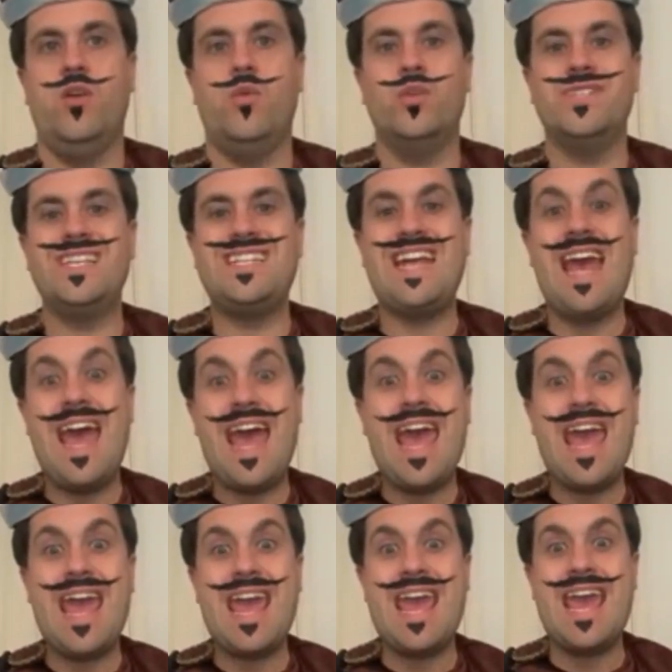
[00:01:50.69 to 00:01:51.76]
Was it
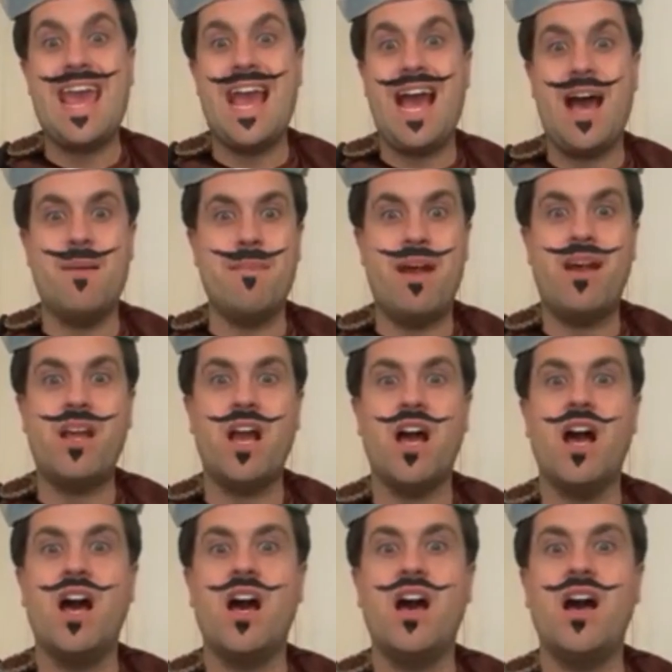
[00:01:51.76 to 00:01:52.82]
A,
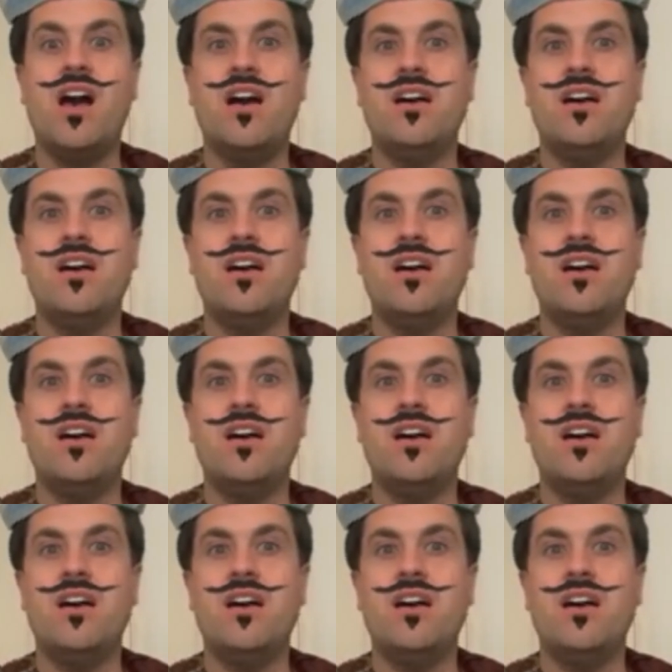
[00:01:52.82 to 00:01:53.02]
America?